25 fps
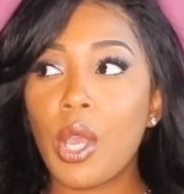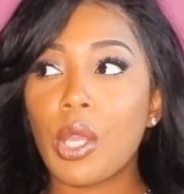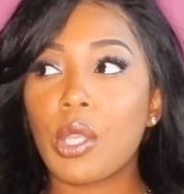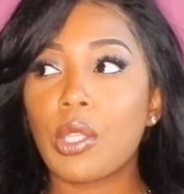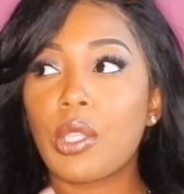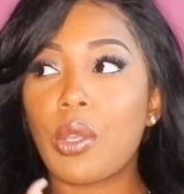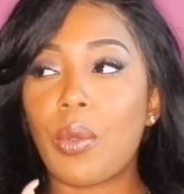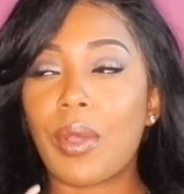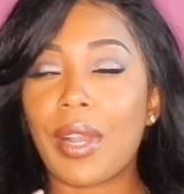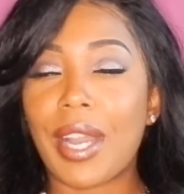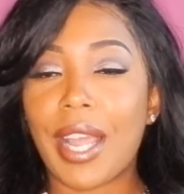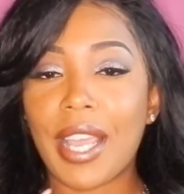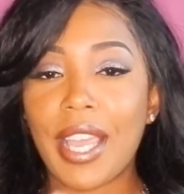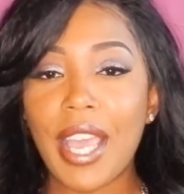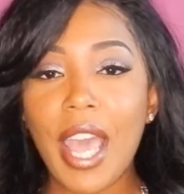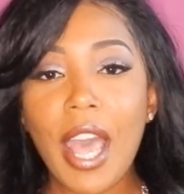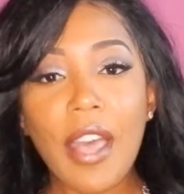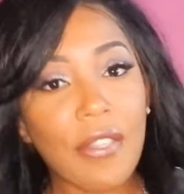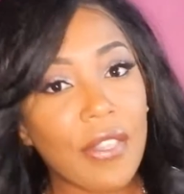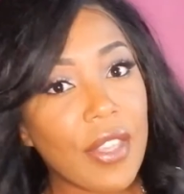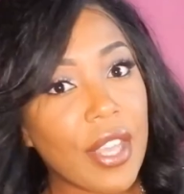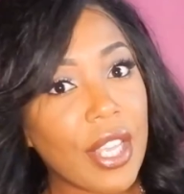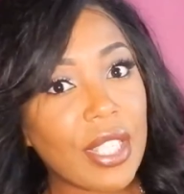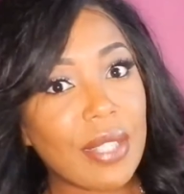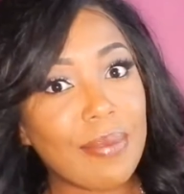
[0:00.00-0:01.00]
So when I
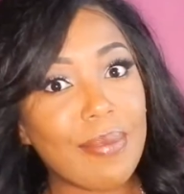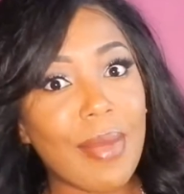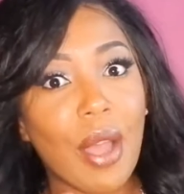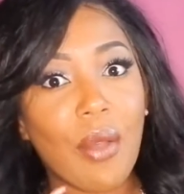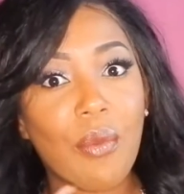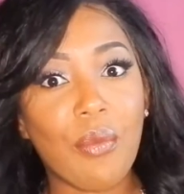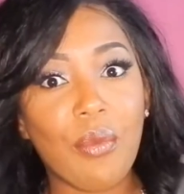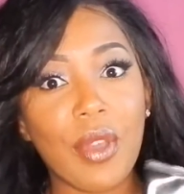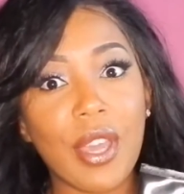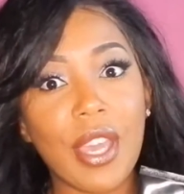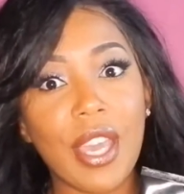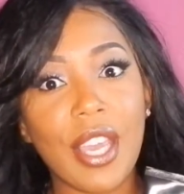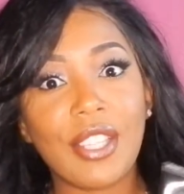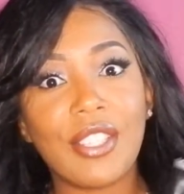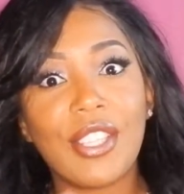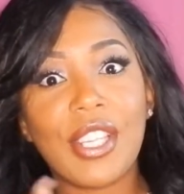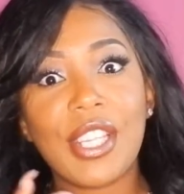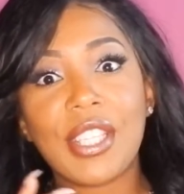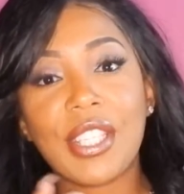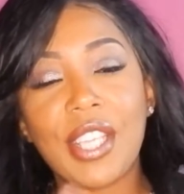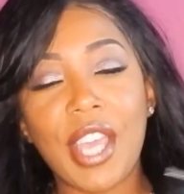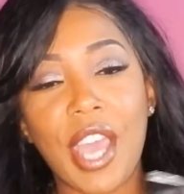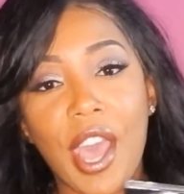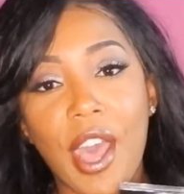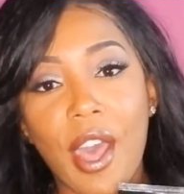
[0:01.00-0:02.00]
got this, my wig
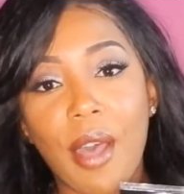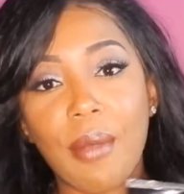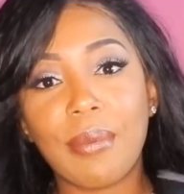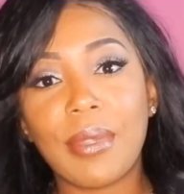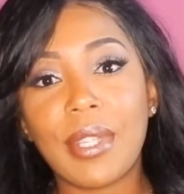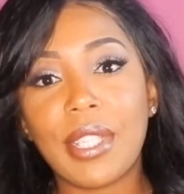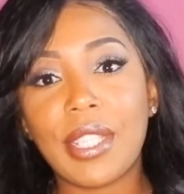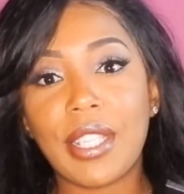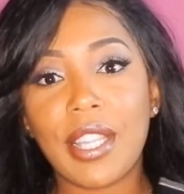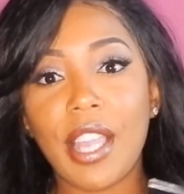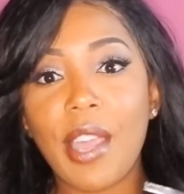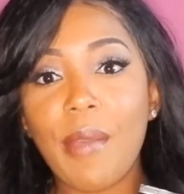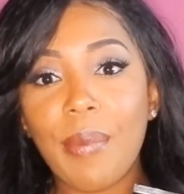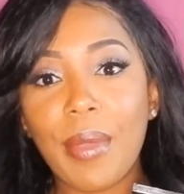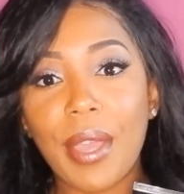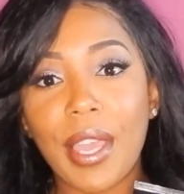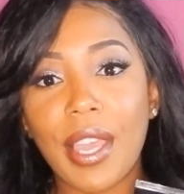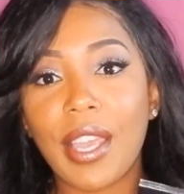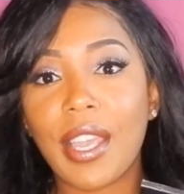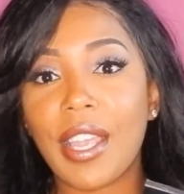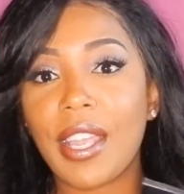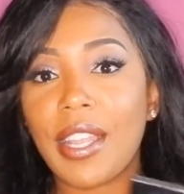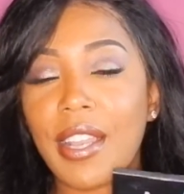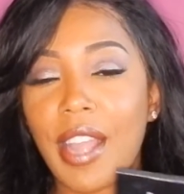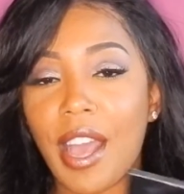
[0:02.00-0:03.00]
just kept
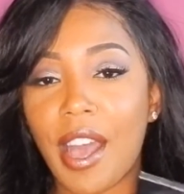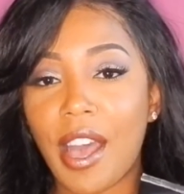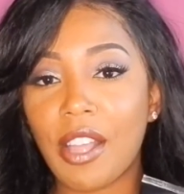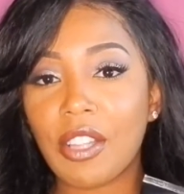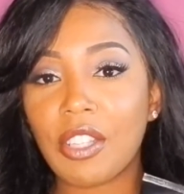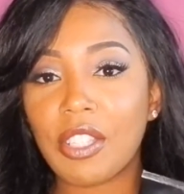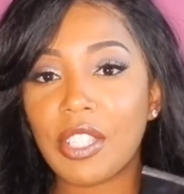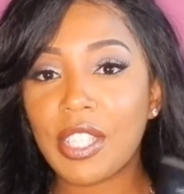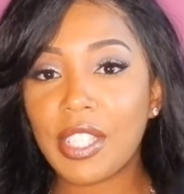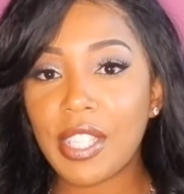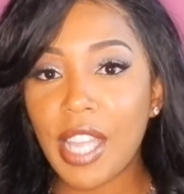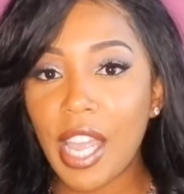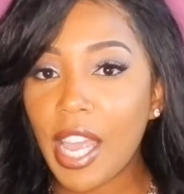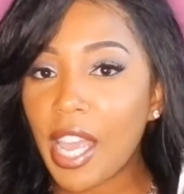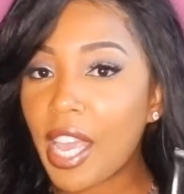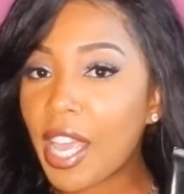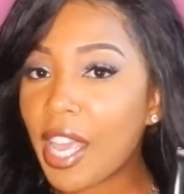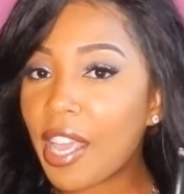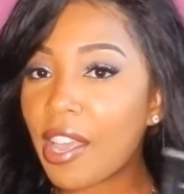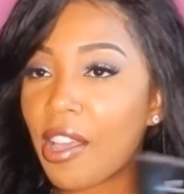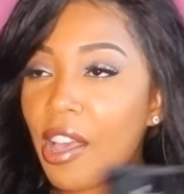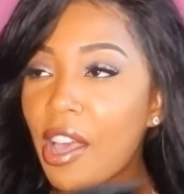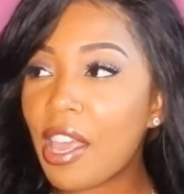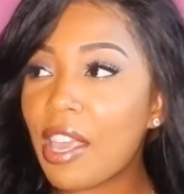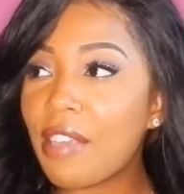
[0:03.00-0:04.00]
slipping and not
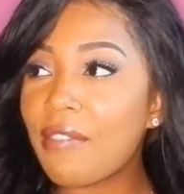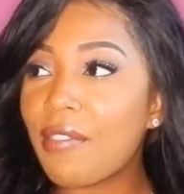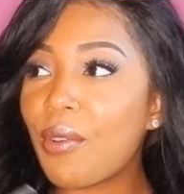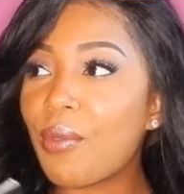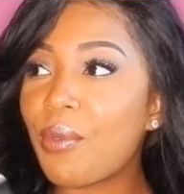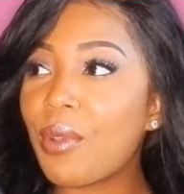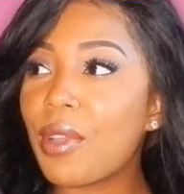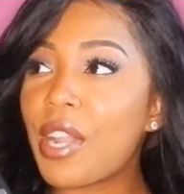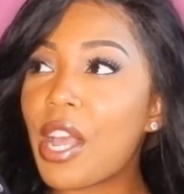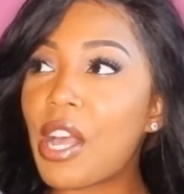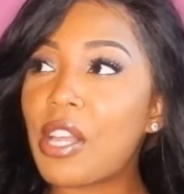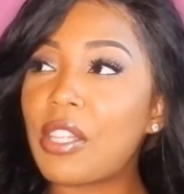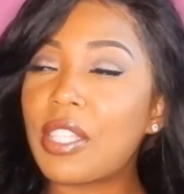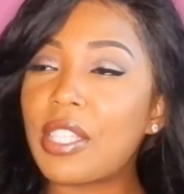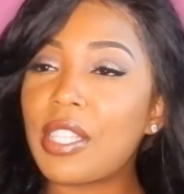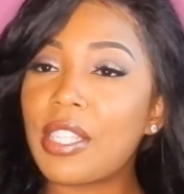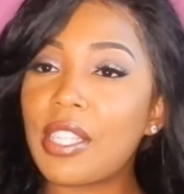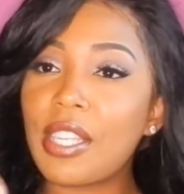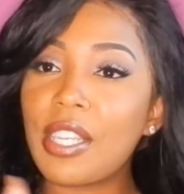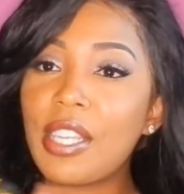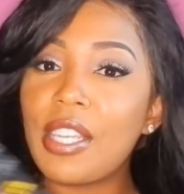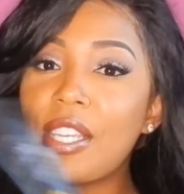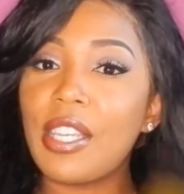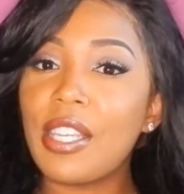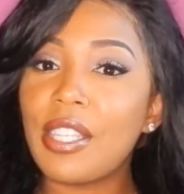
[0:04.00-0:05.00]
staying. I even went out to
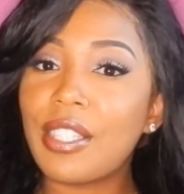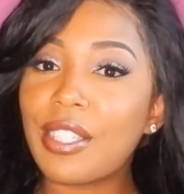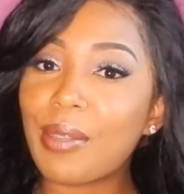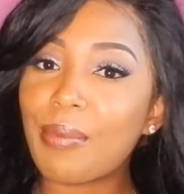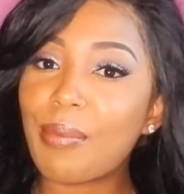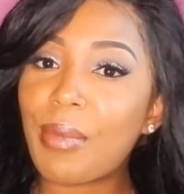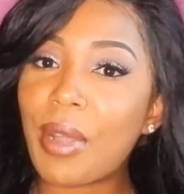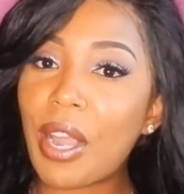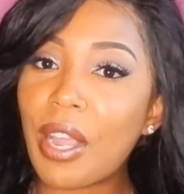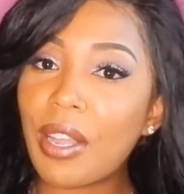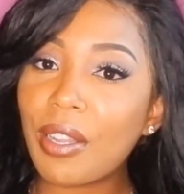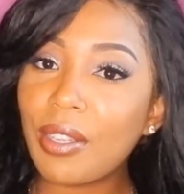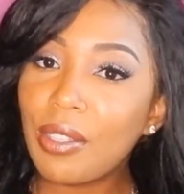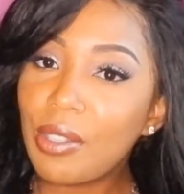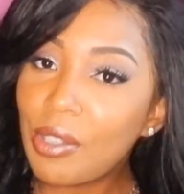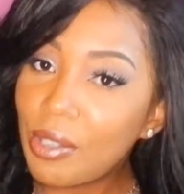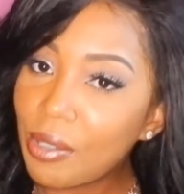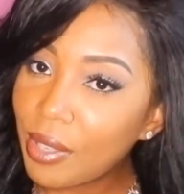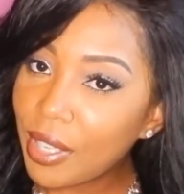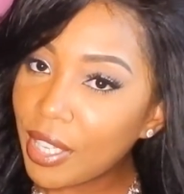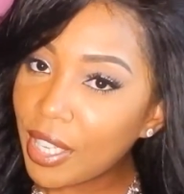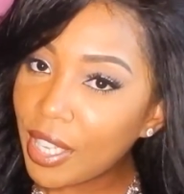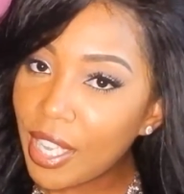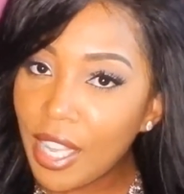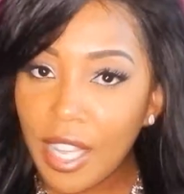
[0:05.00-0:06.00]
eat, to Bar
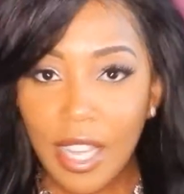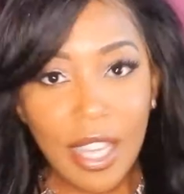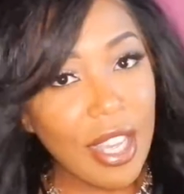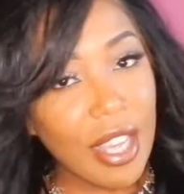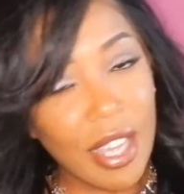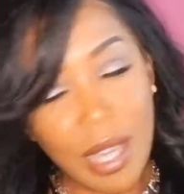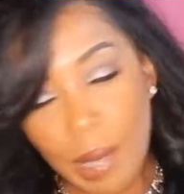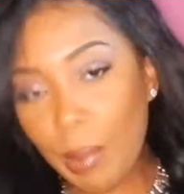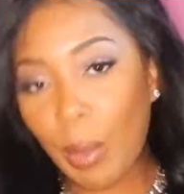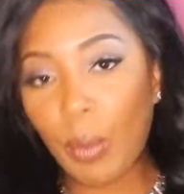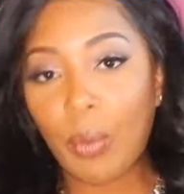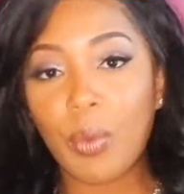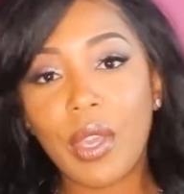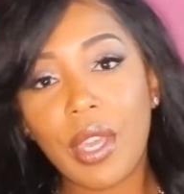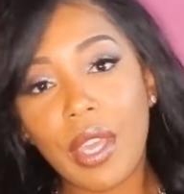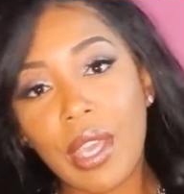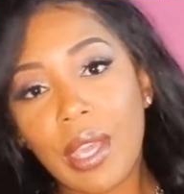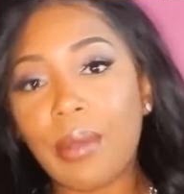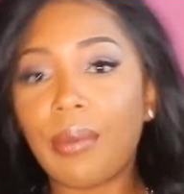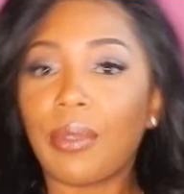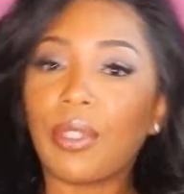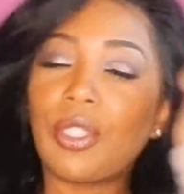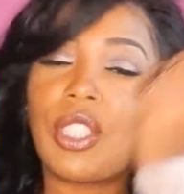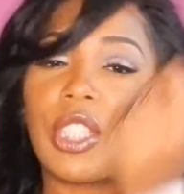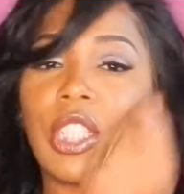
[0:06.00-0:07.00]
Louie, and my
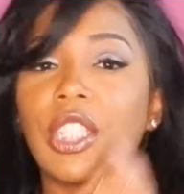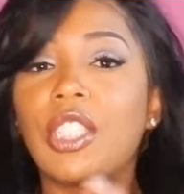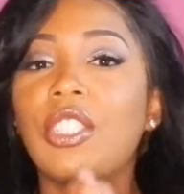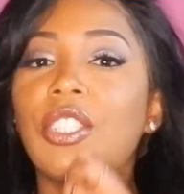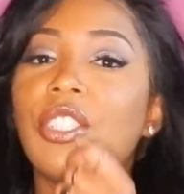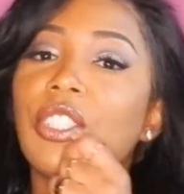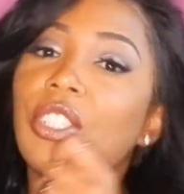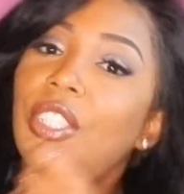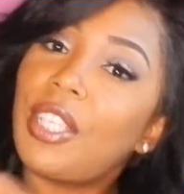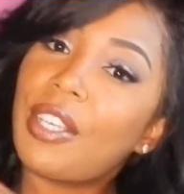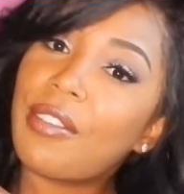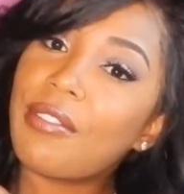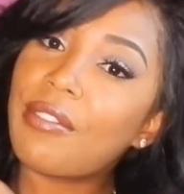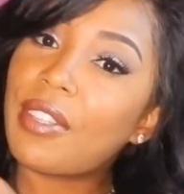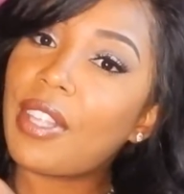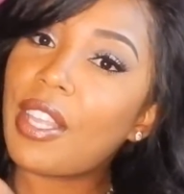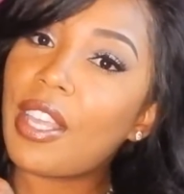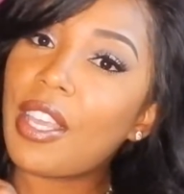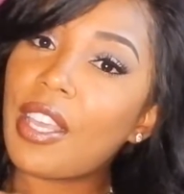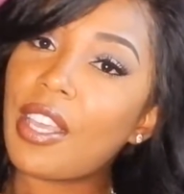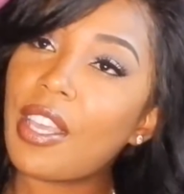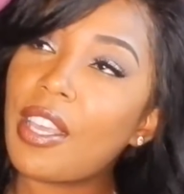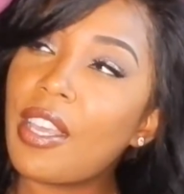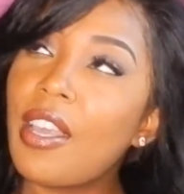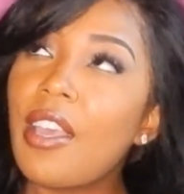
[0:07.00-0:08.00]
wig was just
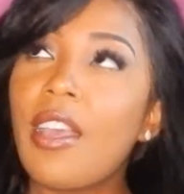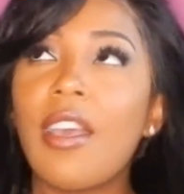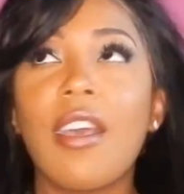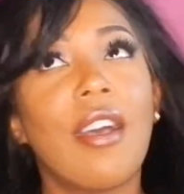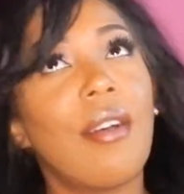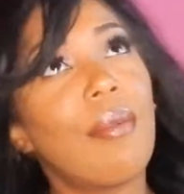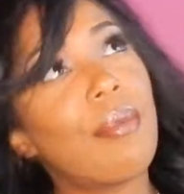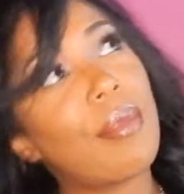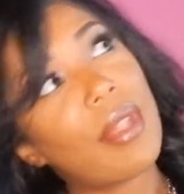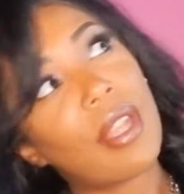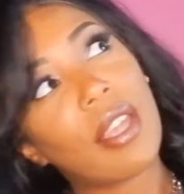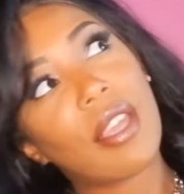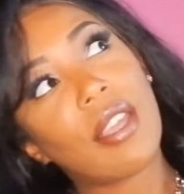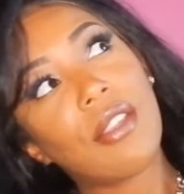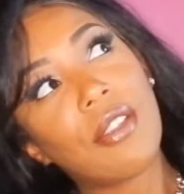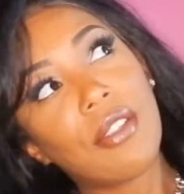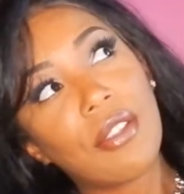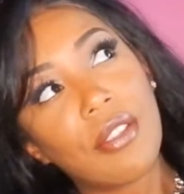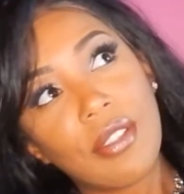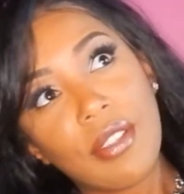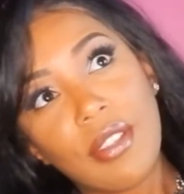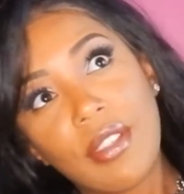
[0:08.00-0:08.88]
shifting. I'm like,